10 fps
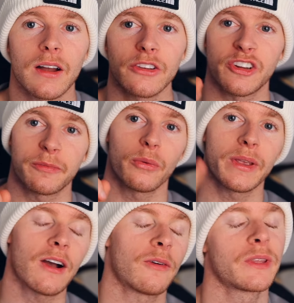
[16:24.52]
guys, just before we
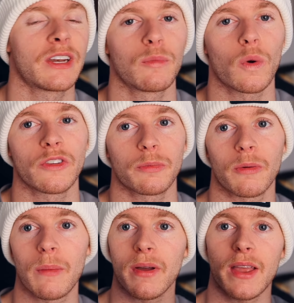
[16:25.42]
get on with the number one spot,
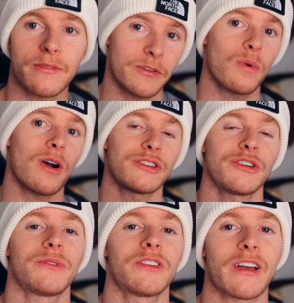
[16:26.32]
remember if you are
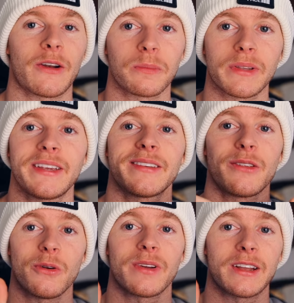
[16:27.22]
new to the channel, please
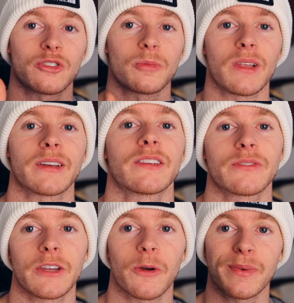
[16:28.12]
don't forget to drop a like on this
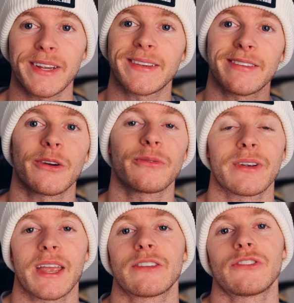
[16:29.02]
video. Please don't
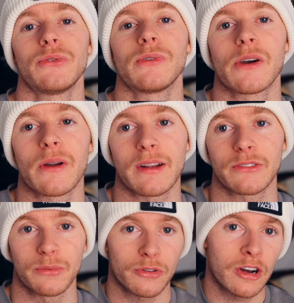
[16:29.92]
forget to go down and
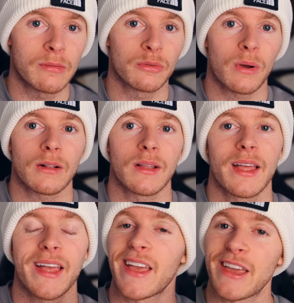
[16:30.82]
subscribe as well
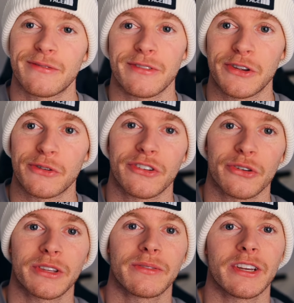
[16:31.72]
if you're
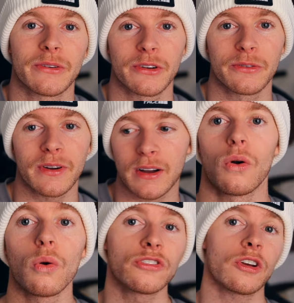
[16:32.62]
enjoying the video so far.
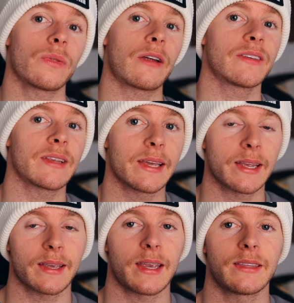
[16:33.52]
Also, there is a
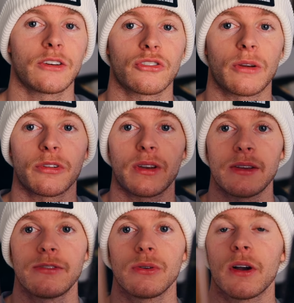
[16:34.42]
link in the description
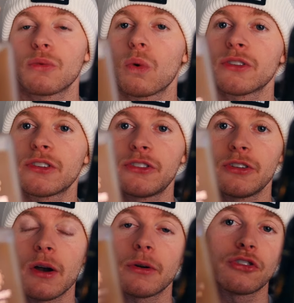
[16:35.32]
if you guys wanted
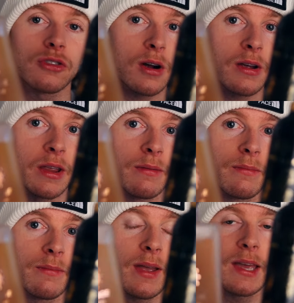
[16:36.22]
to go and try
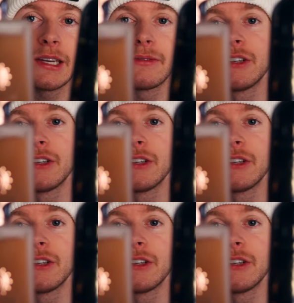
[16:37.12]
any of